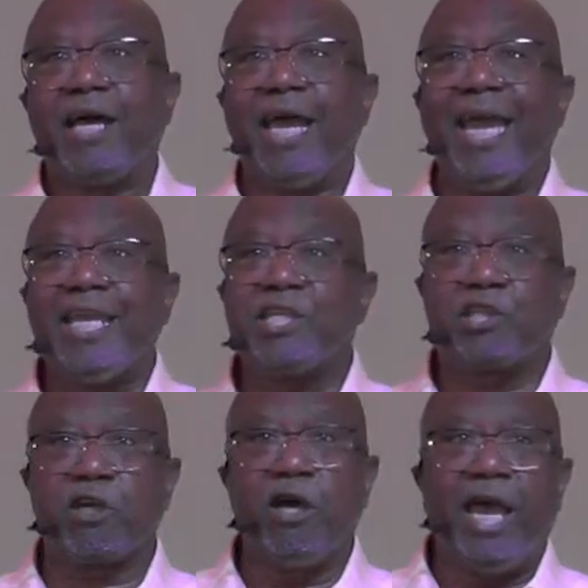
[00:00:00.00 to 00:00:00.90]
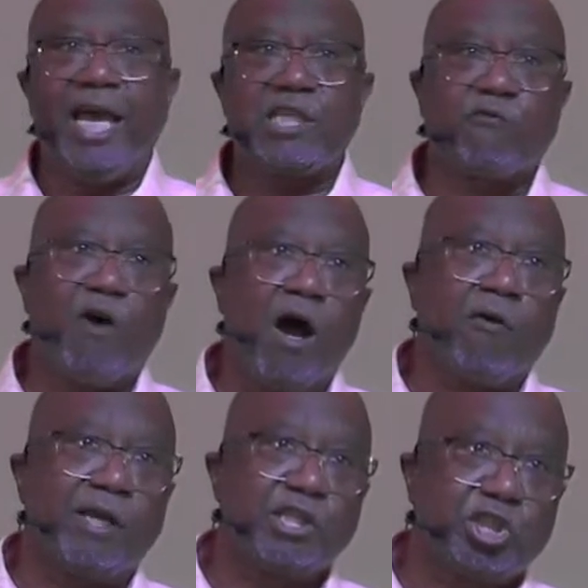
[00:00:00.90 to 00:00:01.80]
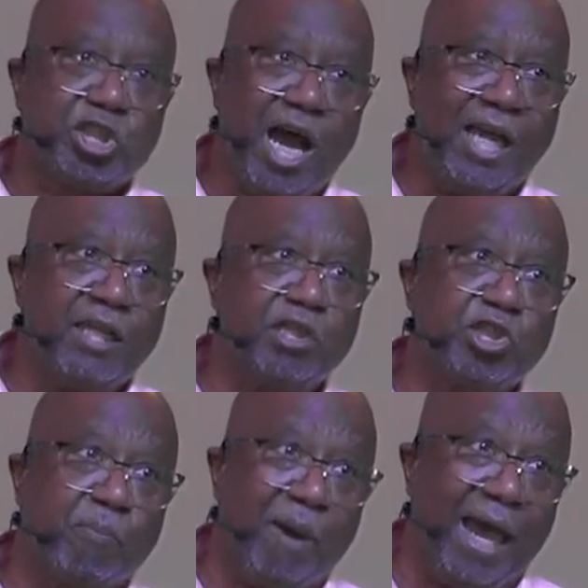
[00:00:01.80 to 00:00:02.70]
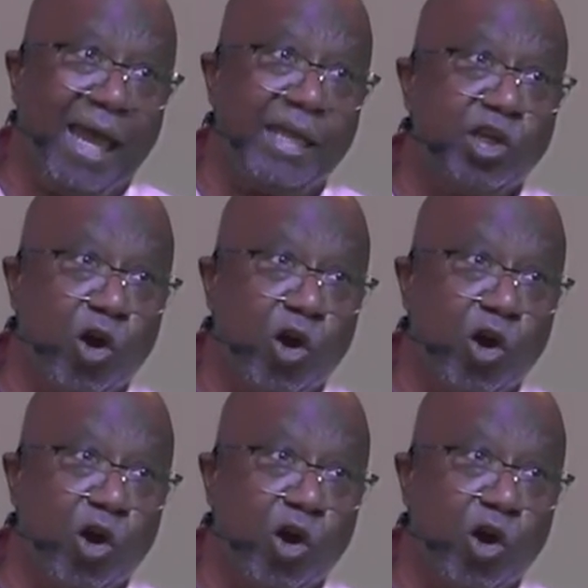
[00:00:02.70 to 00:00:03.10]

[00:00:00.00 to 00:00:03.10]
Asia as far as China, Japan,